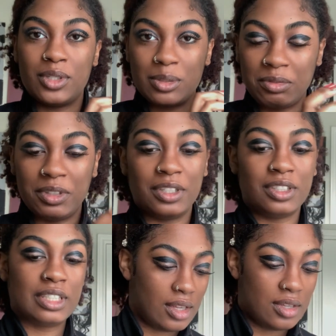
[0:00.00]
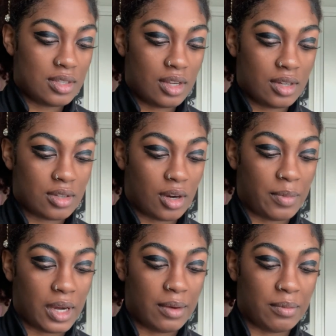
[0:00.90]
goes my fingers. These nails are
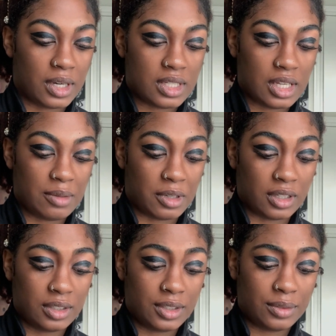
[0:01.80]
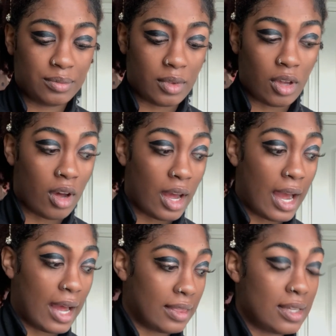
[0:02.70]
by Marseille Martin. Y'all, I
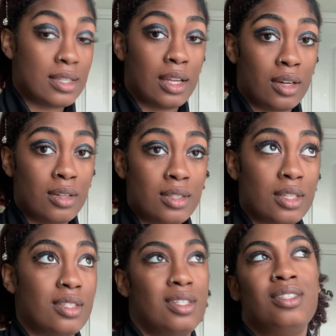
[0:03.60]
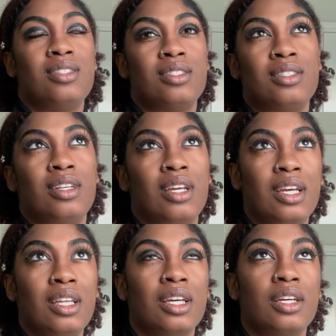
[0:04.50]
had these nails since the
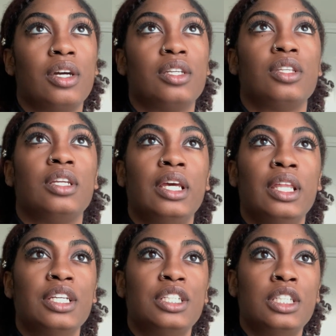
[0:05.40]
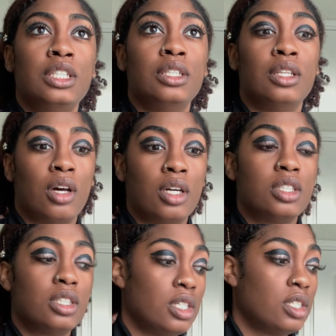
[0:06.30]
day that, okay, so the day that she
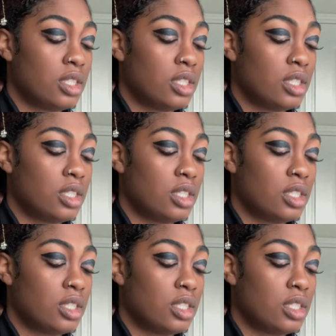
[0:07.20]
launched these